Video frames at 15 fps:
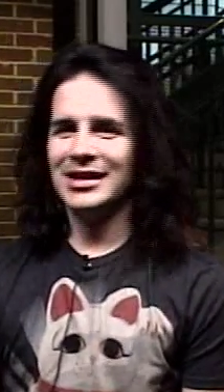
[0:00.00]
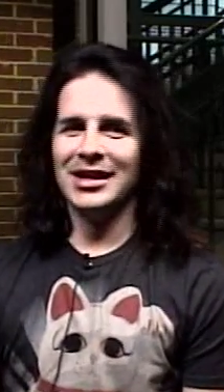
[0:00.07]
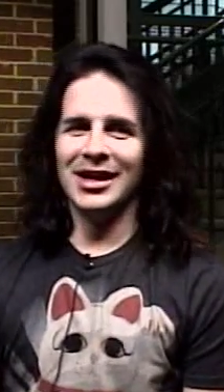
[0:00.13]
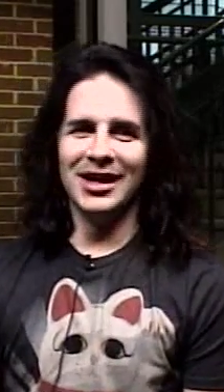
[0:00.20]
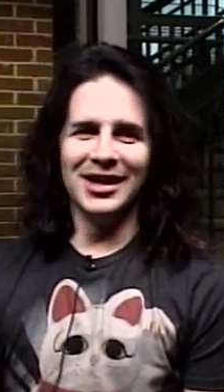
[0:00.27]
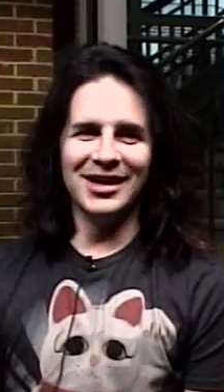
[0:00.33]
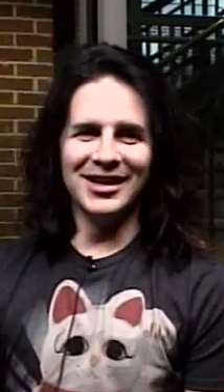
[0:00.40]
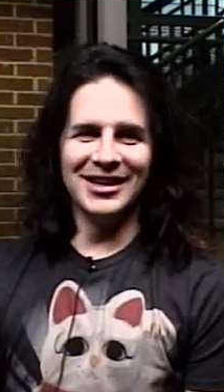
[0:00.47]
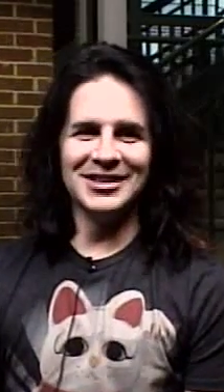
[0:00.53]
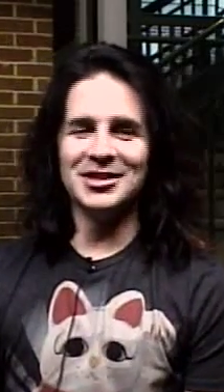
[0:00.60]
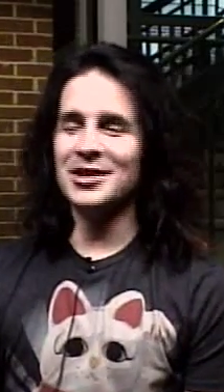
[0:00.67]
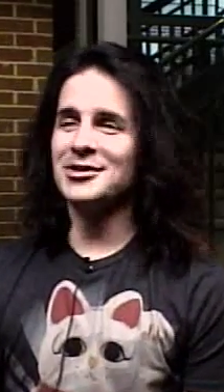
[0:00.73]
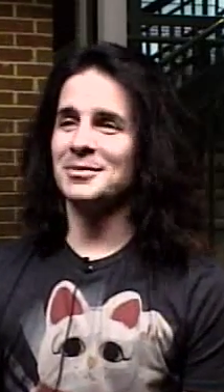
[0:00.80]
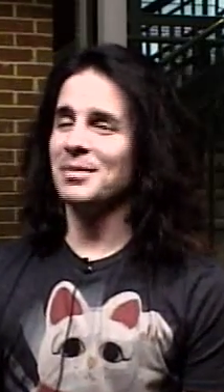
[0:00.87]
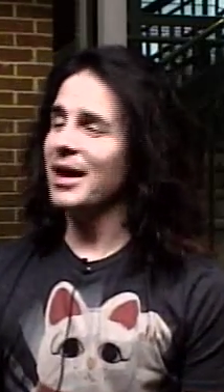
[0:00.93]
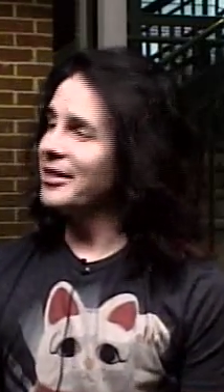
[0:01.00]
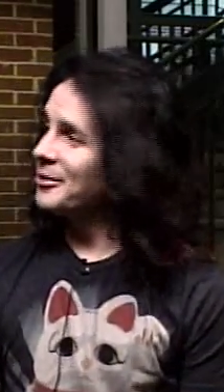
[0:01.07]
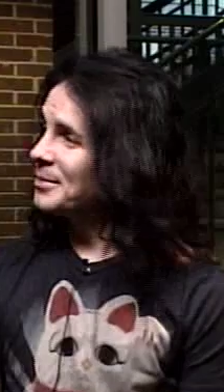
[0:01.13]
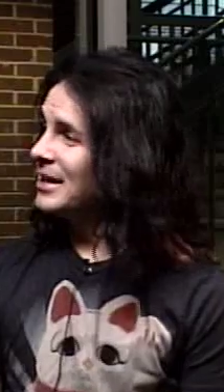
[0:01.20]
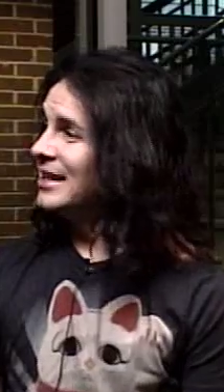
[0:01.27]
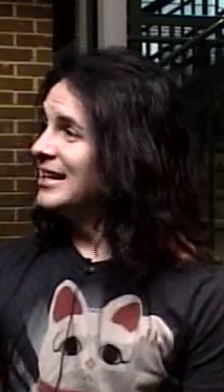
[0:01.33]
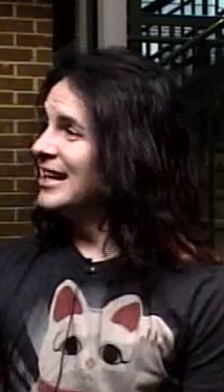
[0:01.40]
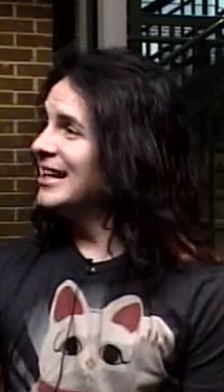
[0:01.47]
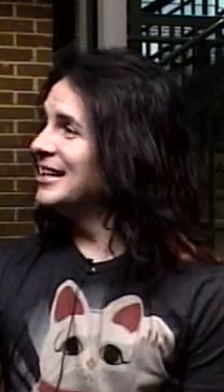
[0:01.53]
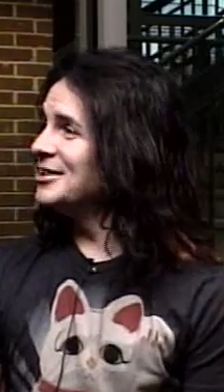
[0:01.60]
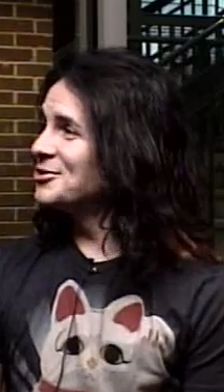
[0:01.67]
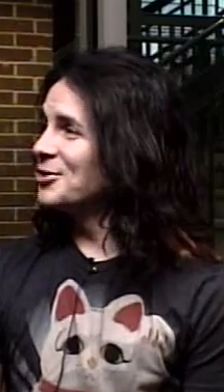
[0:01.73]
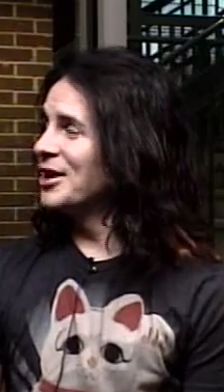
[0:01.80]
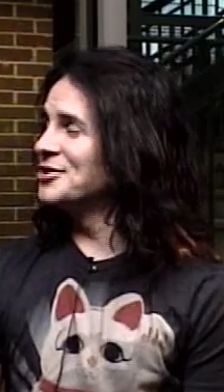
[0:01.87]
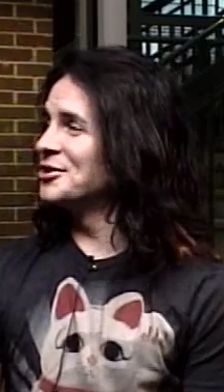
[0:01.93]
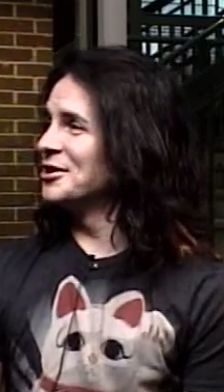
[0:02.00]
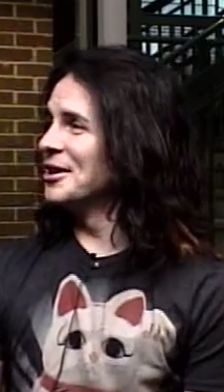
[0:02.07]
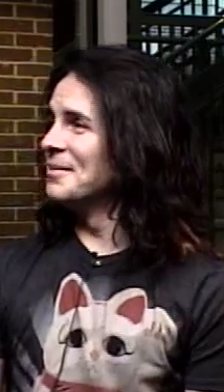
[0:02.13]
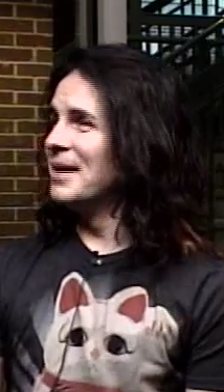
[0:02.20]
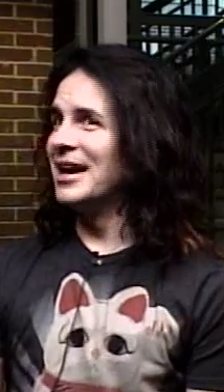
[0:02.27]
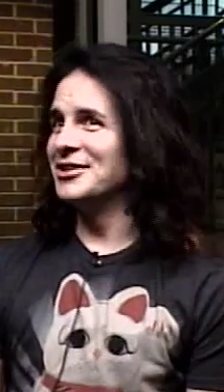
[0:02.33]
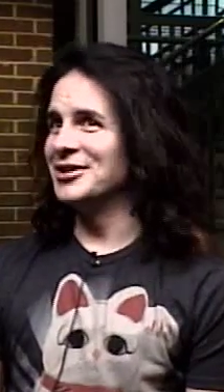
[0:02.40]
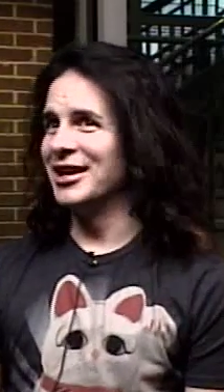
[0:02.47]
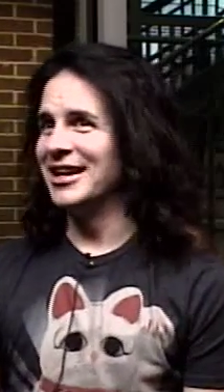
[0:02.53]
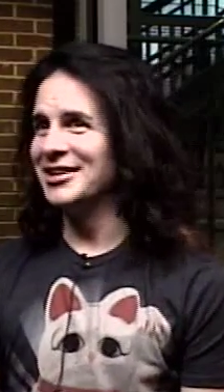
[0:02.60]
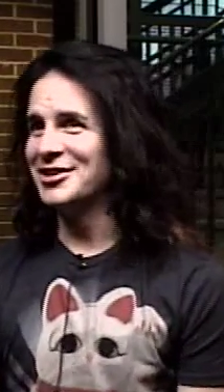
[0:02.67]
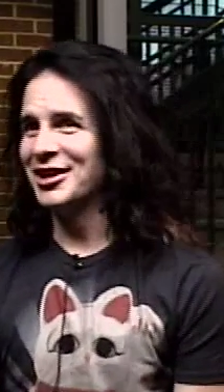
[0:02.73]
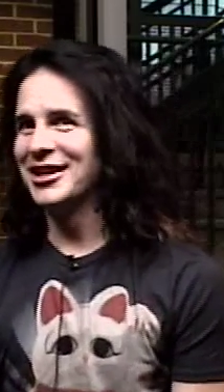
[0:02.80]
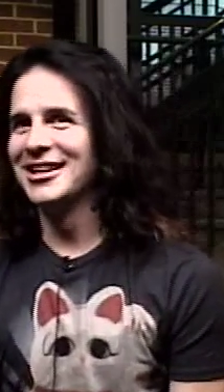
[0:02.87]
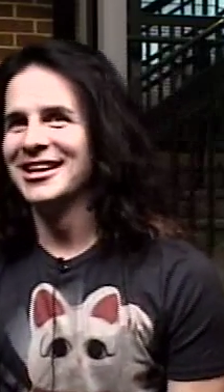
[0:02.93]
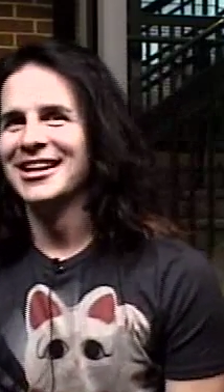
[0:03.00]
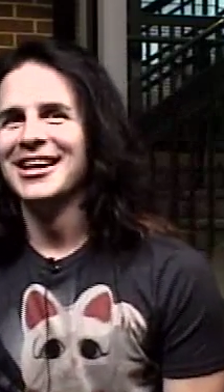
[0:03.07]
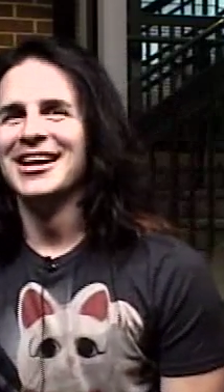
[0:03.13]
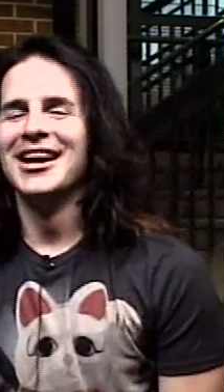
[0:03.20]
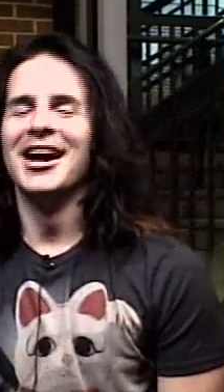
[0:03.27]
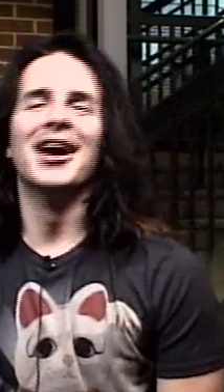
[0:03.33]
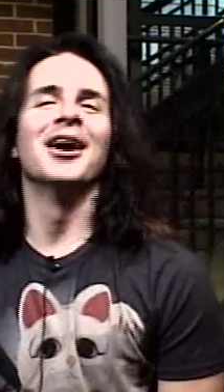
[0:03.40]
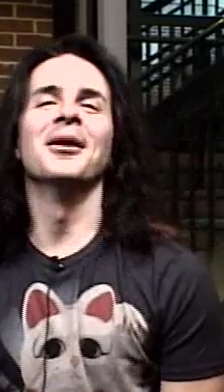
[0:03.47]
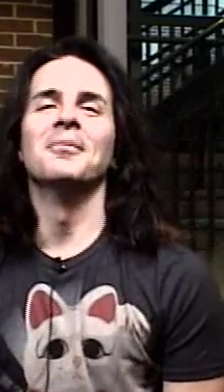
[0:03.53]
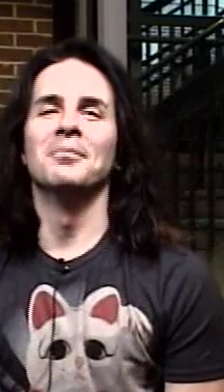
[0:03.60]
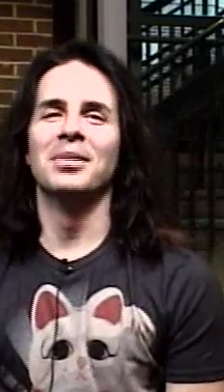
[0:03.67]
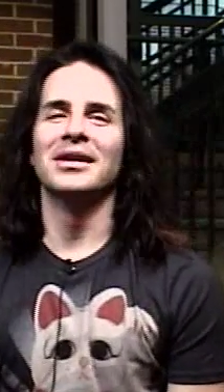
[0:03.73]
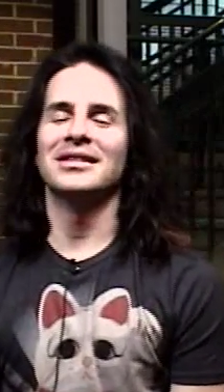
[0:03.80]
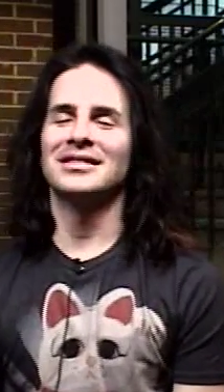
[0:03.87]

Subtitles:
It doesn't bother me in any stretch of the imagination, but